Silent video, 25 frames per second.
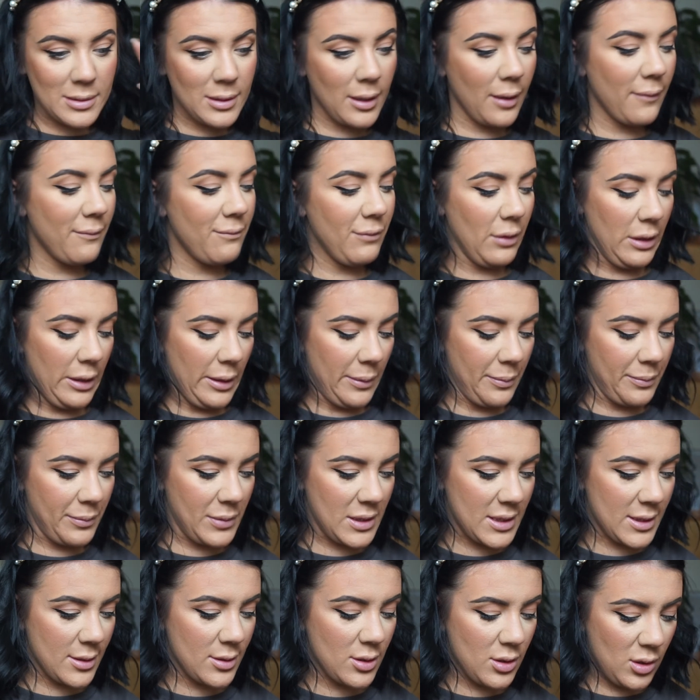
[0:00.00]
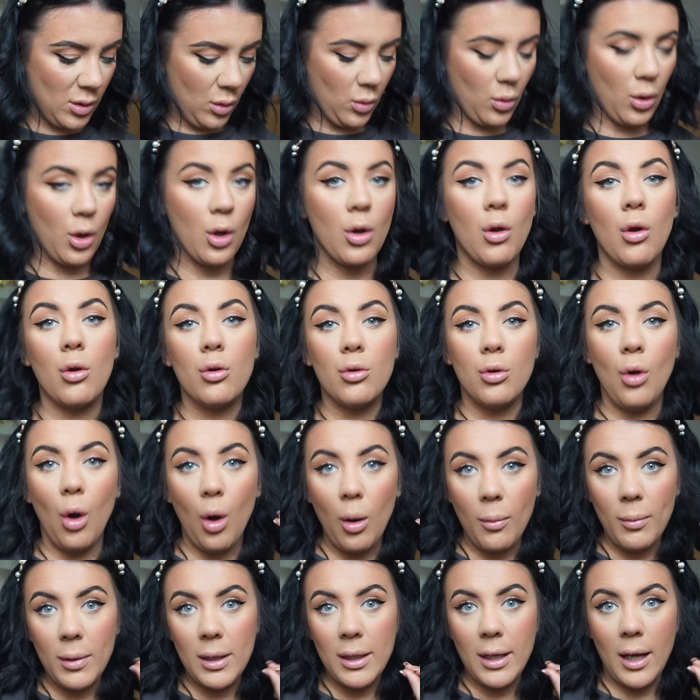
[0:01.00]
time for lips. So
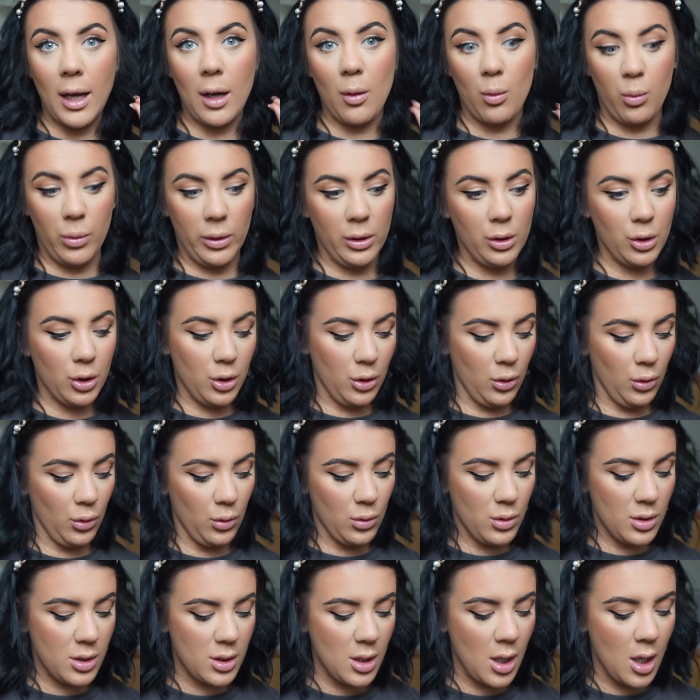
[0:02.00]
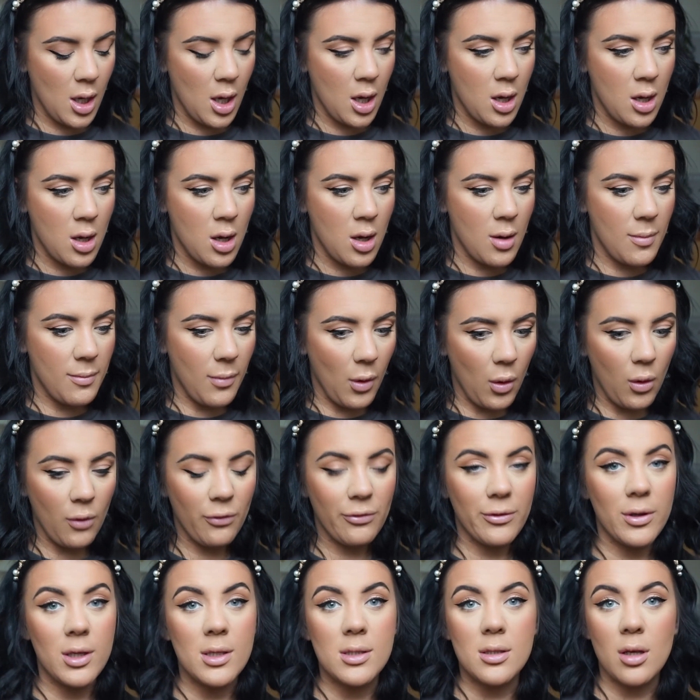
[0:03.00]
normally I will use
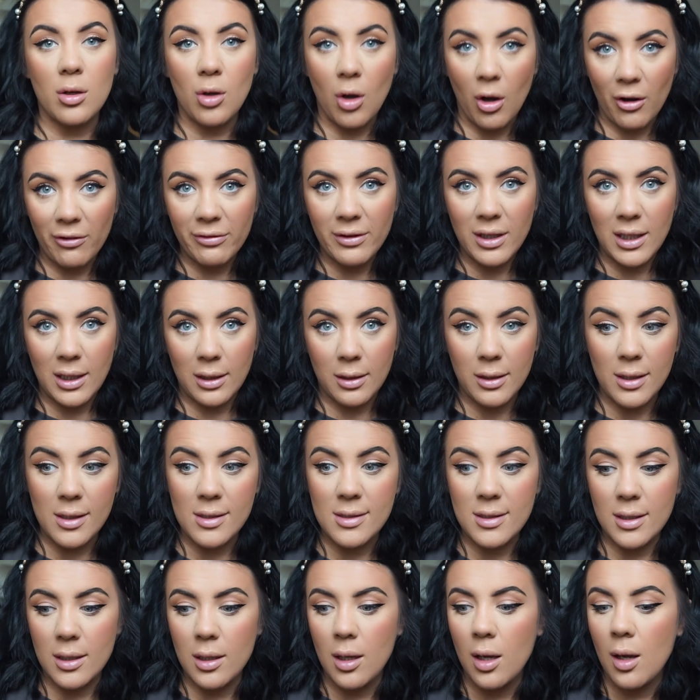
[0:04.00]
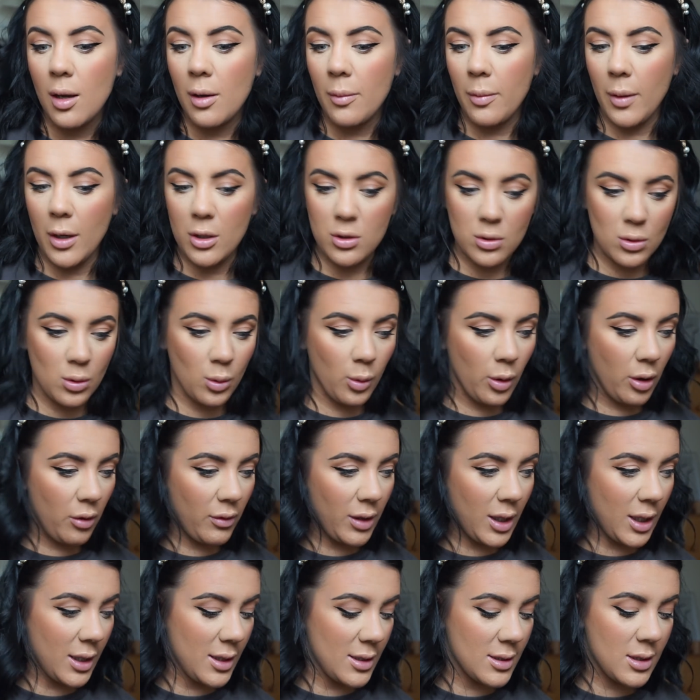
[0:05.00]
Morphe's Coffee and Kissy, but I don't know where it
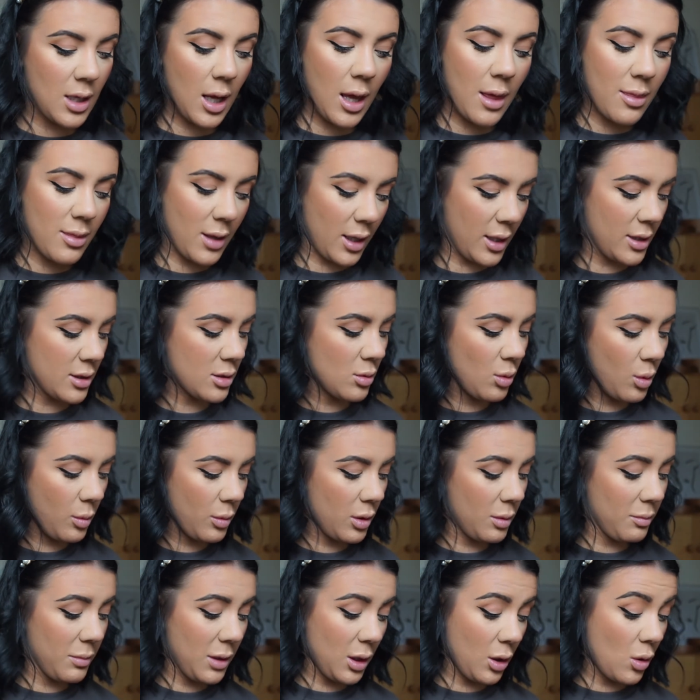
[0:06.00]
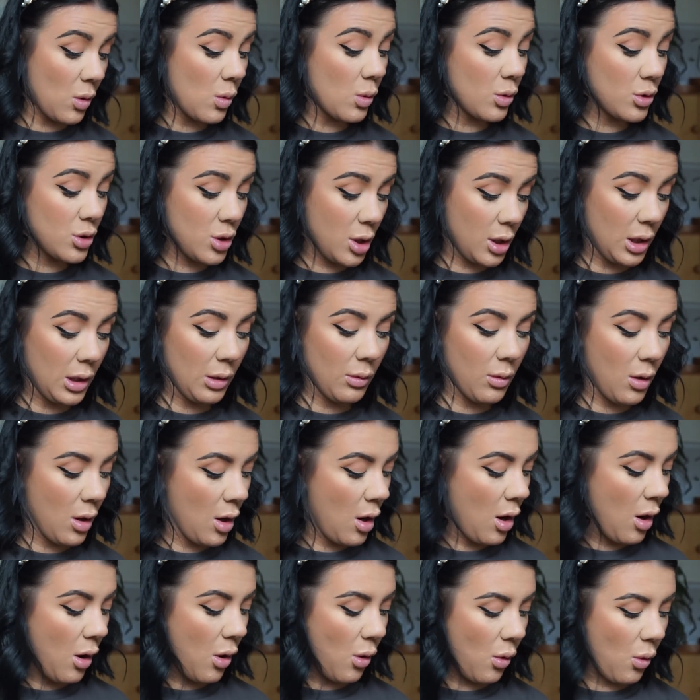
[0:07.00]
is, and that is normally me go-to.
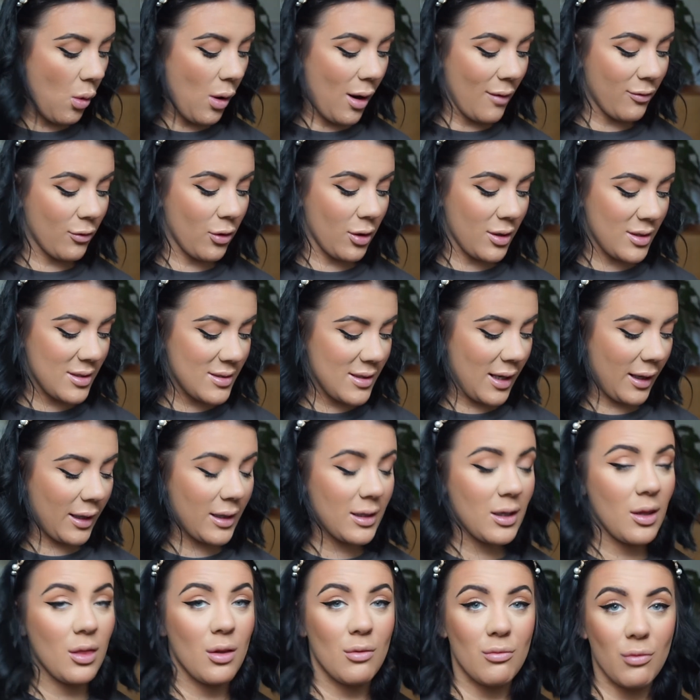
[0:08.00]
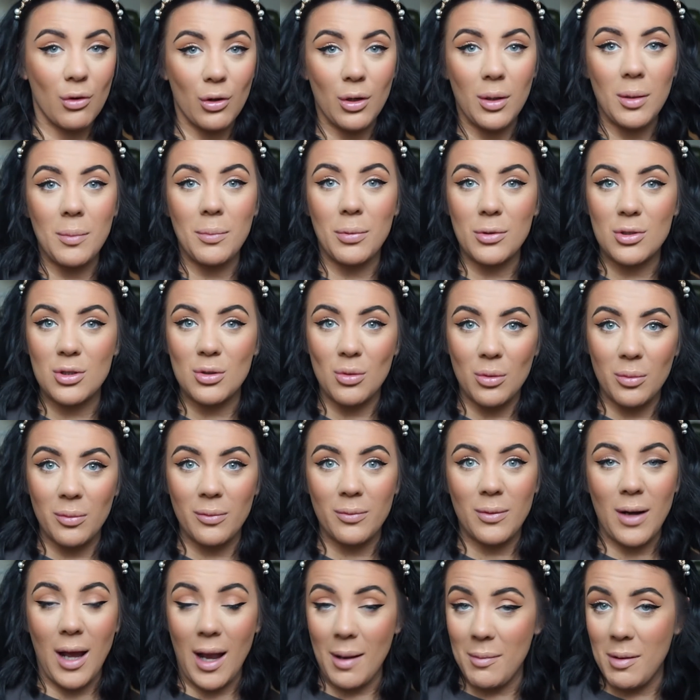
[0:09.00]
Or I've got a second in the running, but
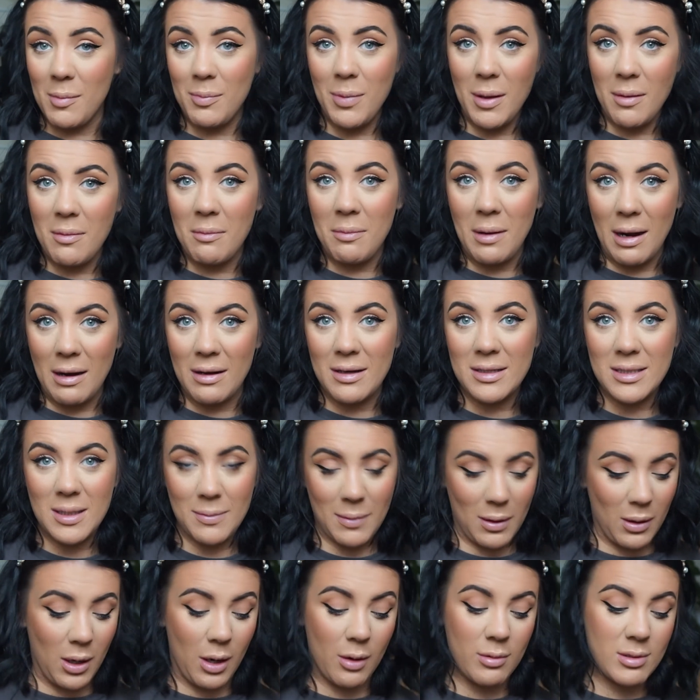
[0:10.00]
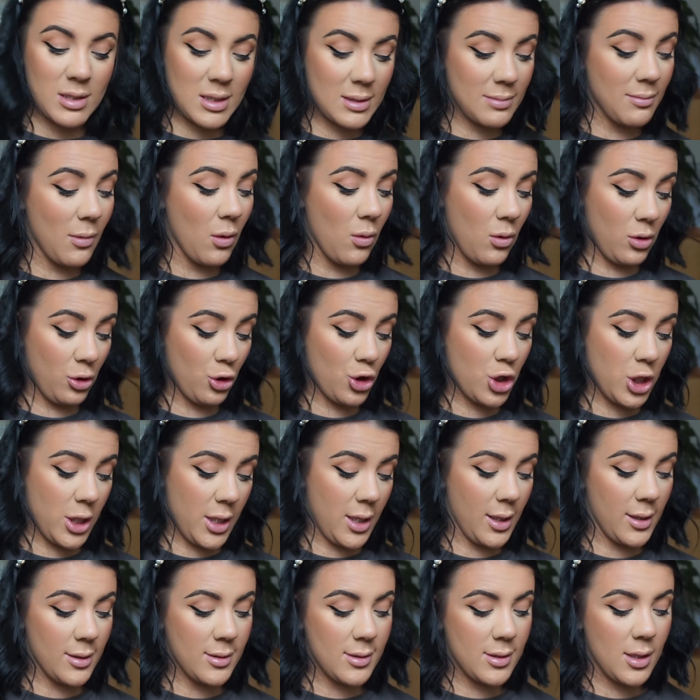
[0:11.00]
I'm a bit embarrassed about how small she
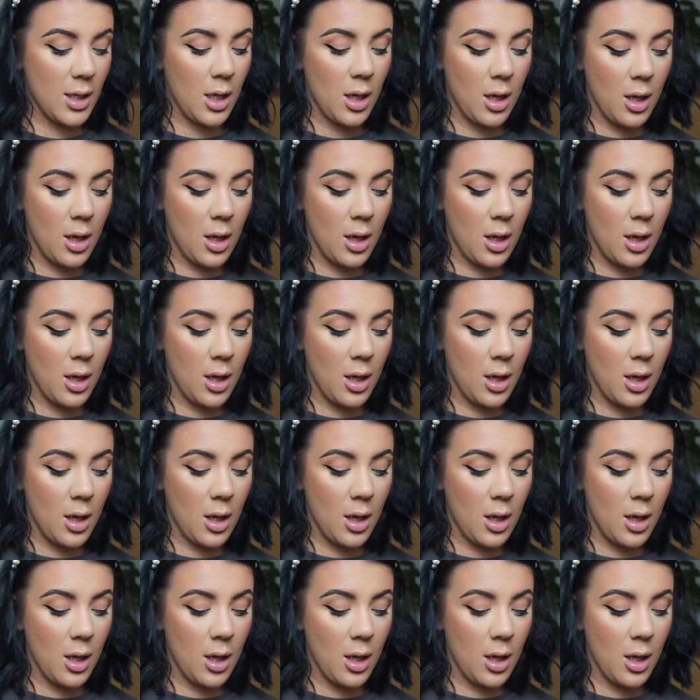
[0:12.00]
is,